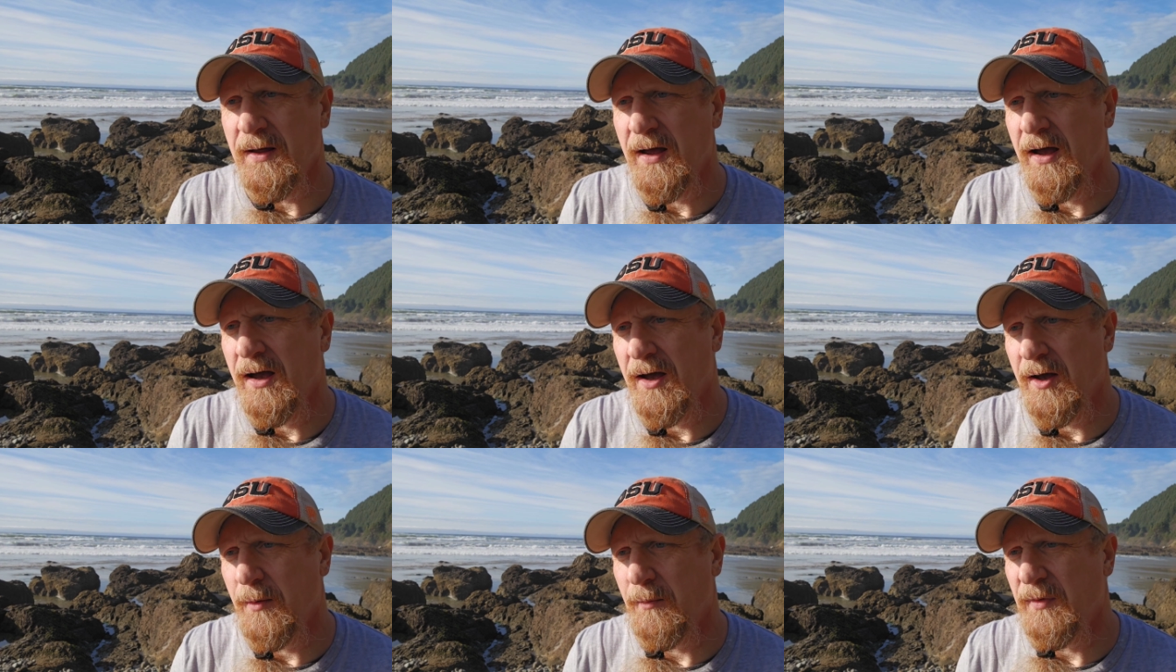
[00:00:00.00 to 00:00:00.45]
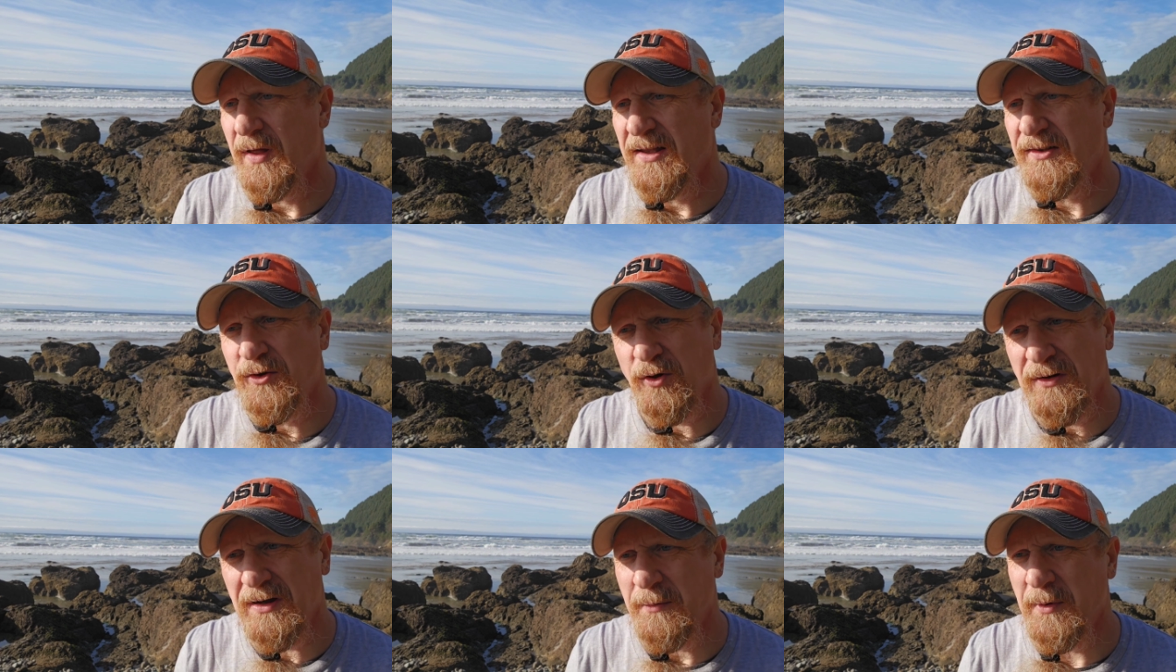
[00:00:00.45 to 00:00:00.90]

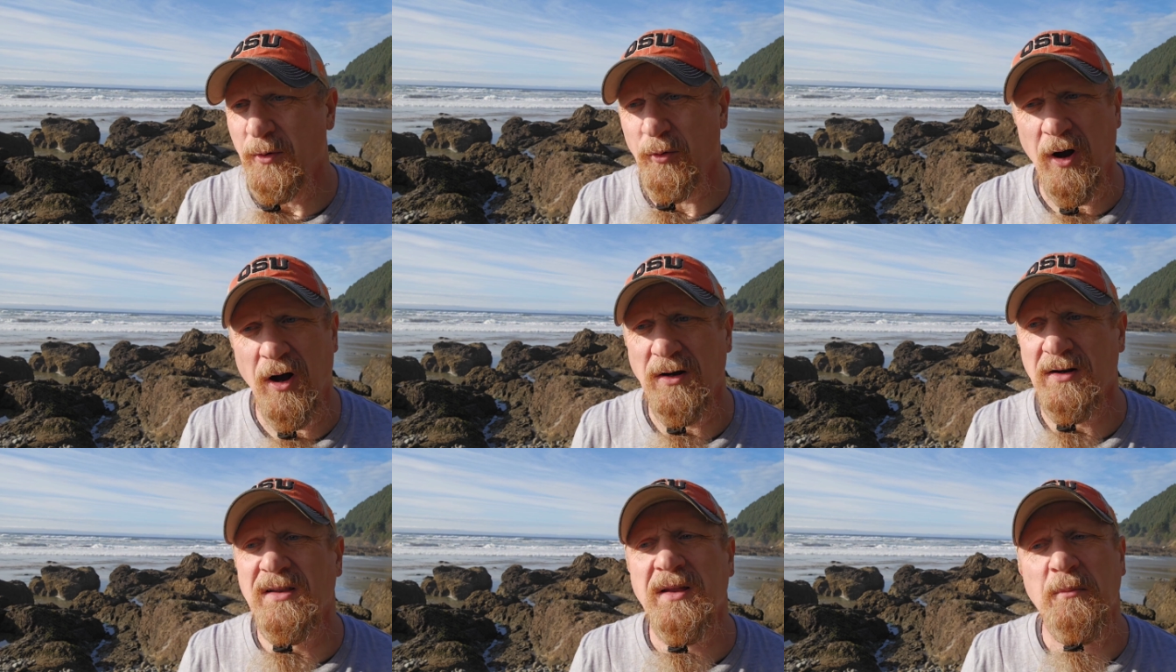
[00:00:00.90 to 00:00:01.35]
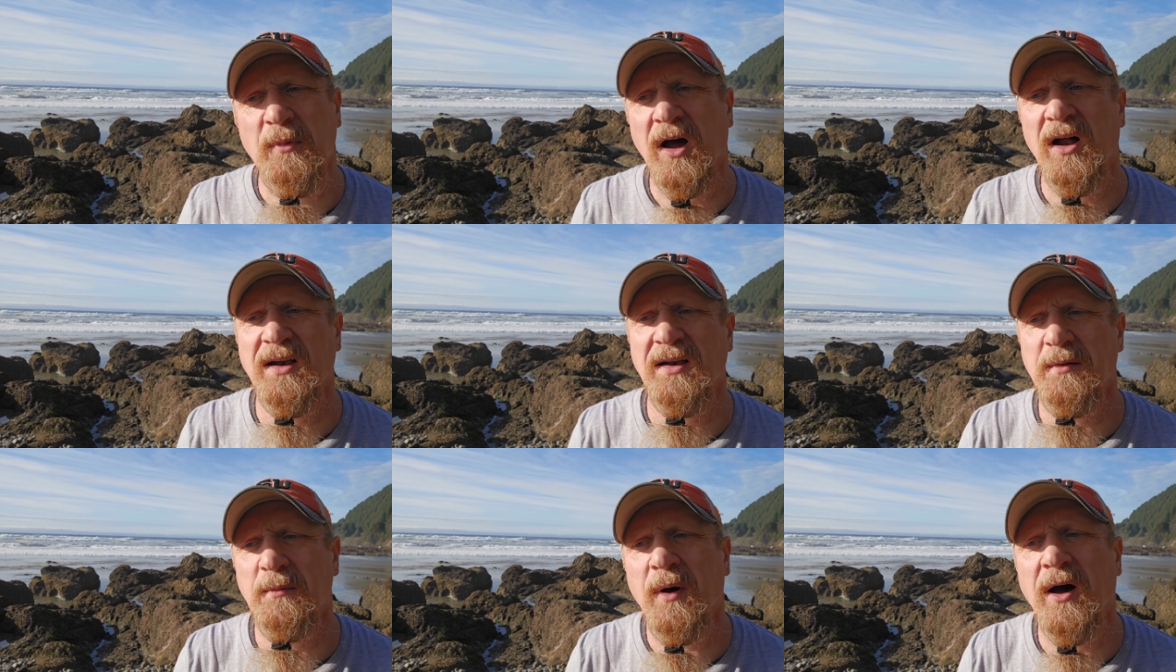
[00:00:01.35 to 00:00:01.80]
Um, don't get me wrong, the
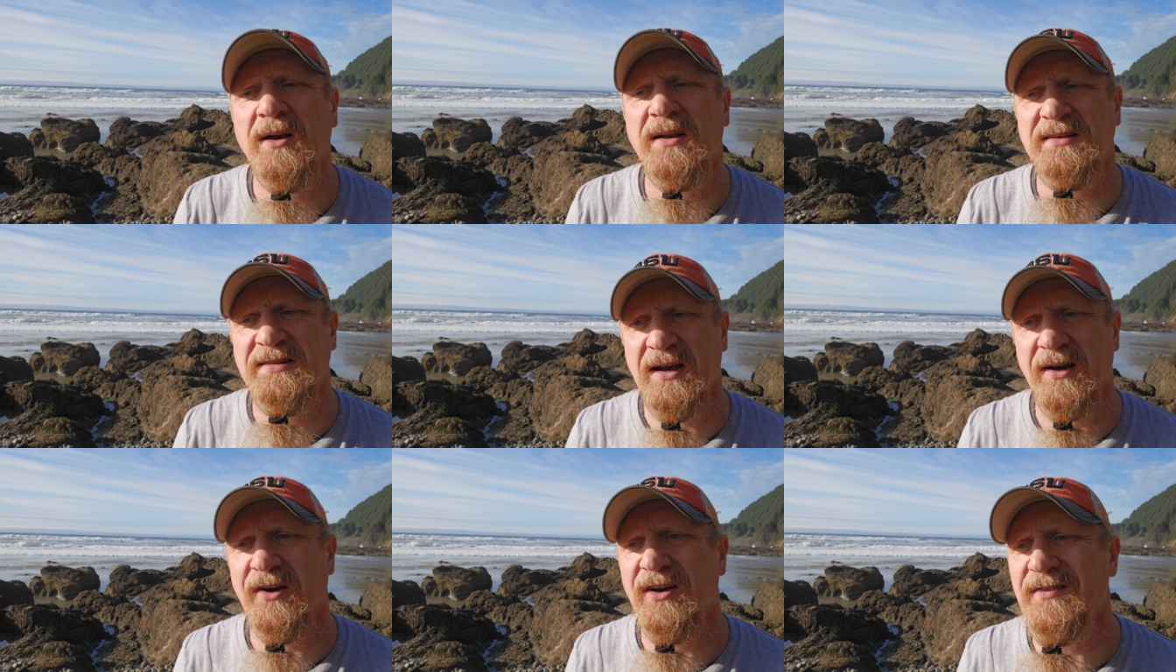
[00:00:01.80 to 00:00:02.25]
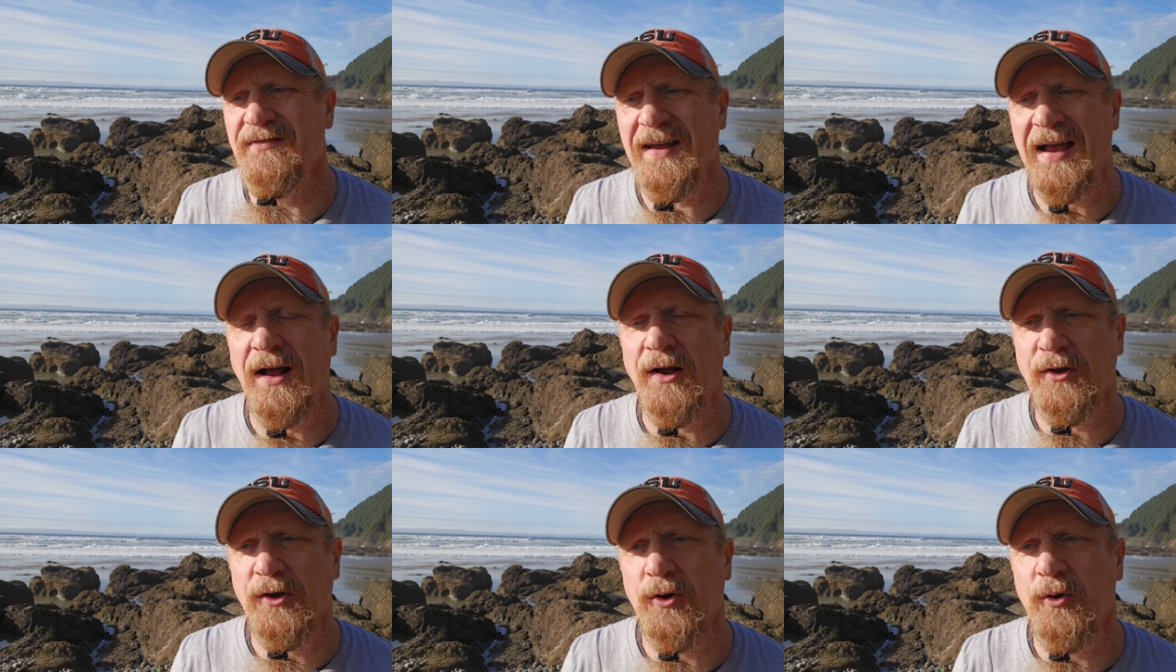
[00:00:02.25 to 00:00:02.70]
mon monetary
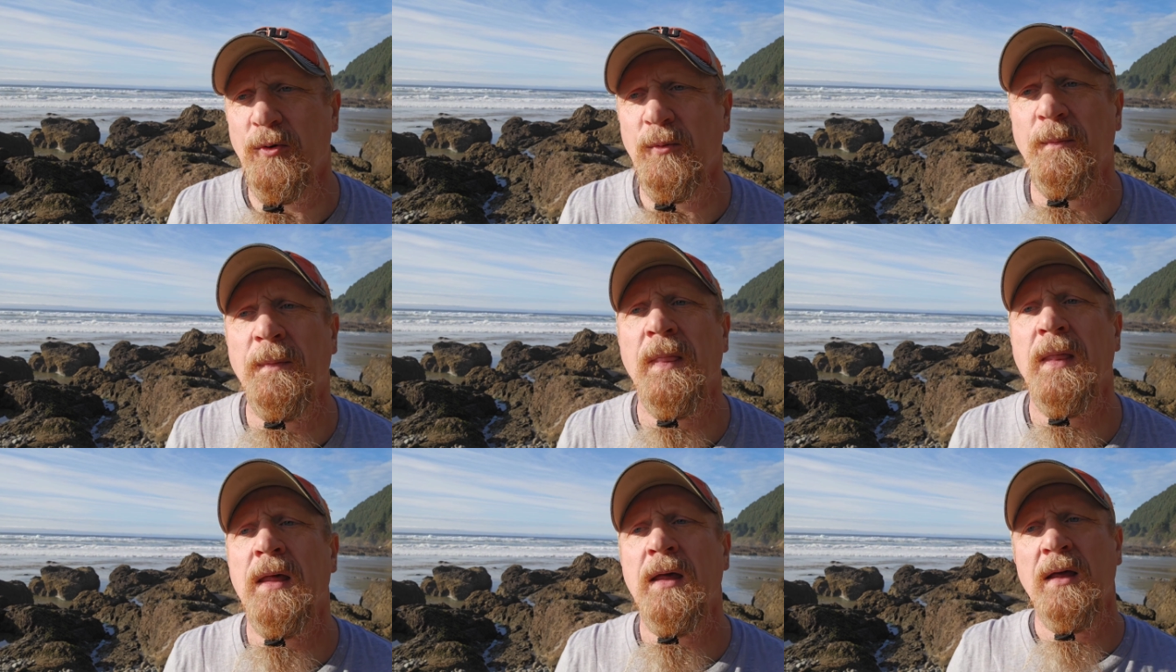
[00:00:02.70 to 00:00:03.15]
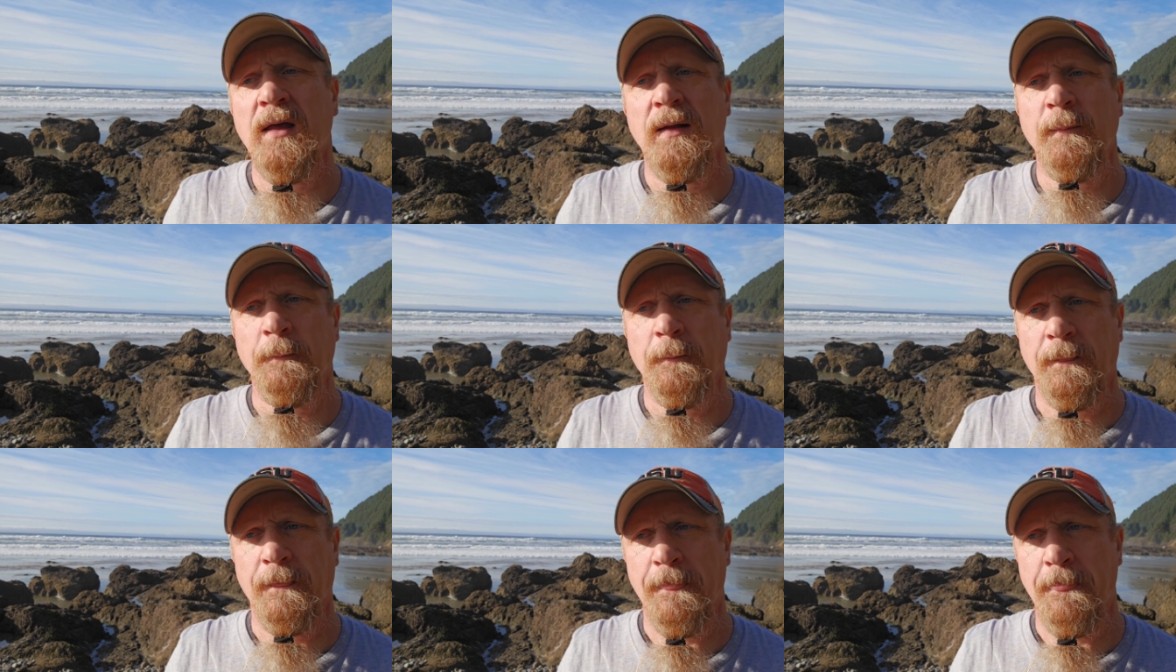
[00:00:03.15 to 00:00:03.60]
value
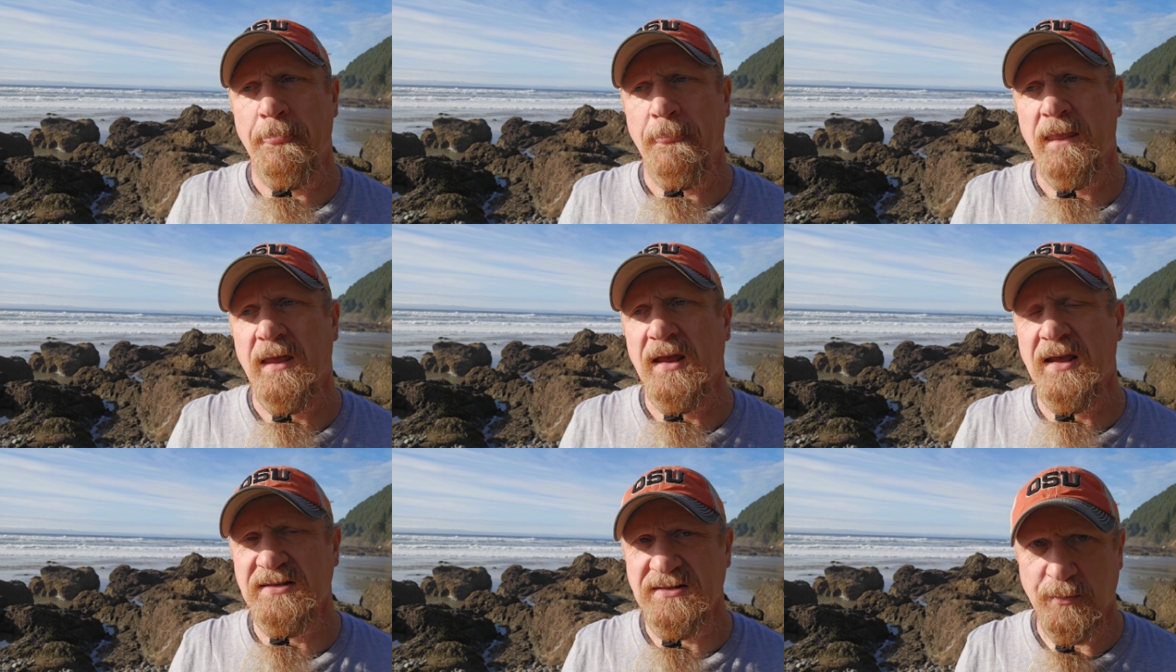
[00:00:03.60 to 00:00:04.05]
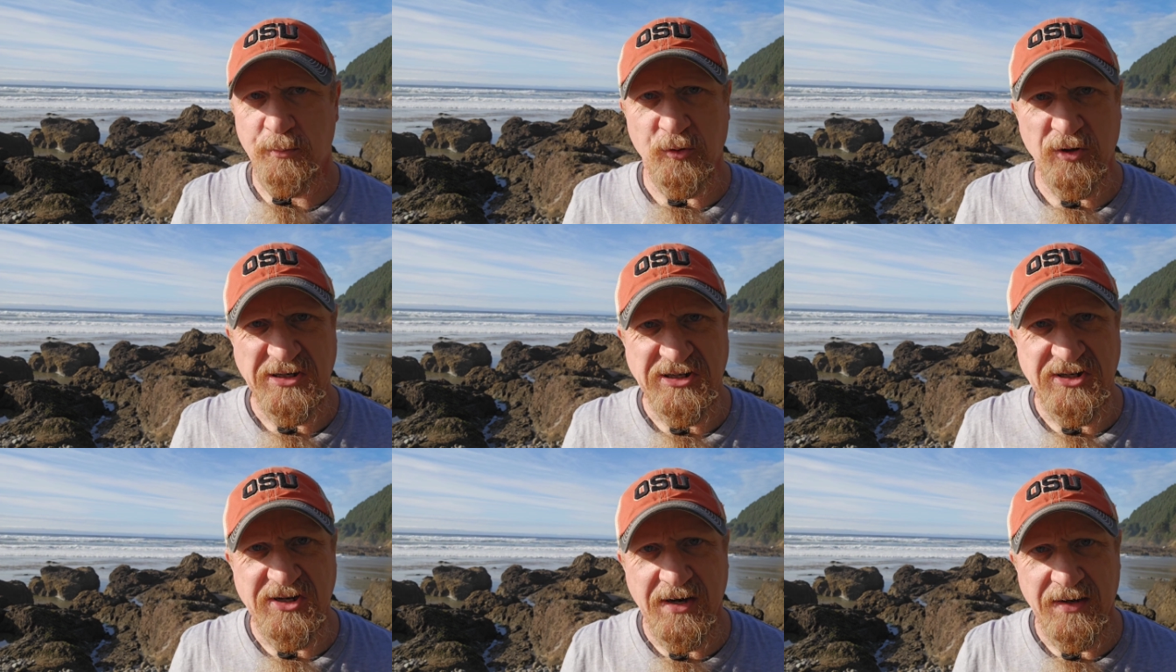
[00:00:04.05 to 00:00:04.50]
is
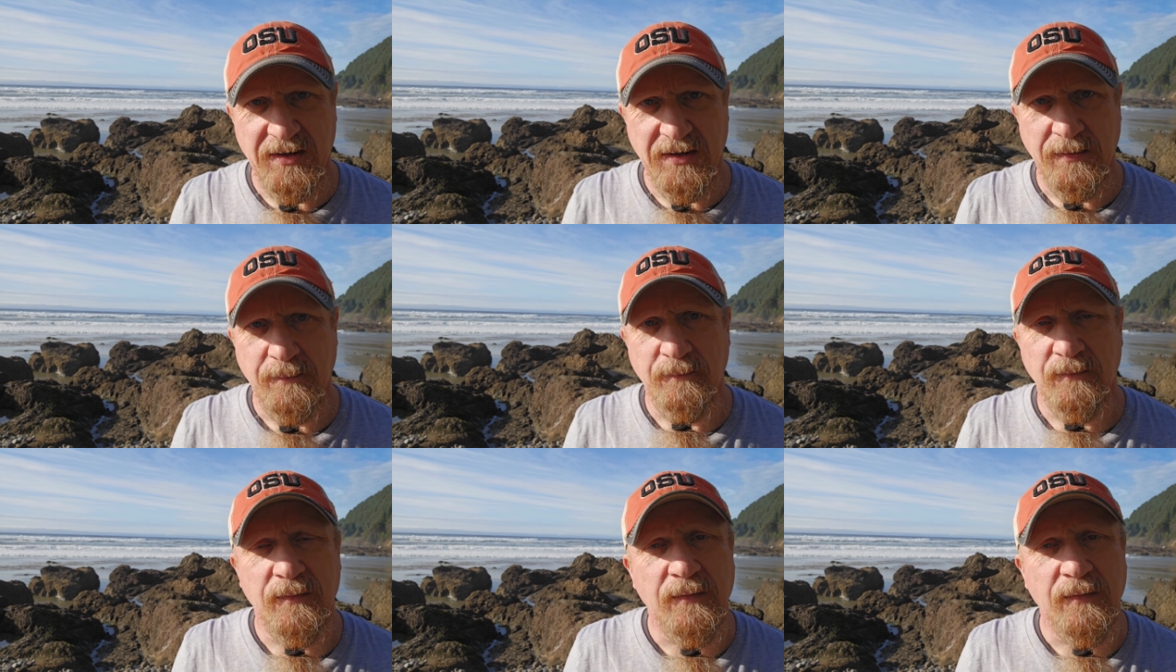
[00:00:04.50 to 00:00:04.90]
appreciated.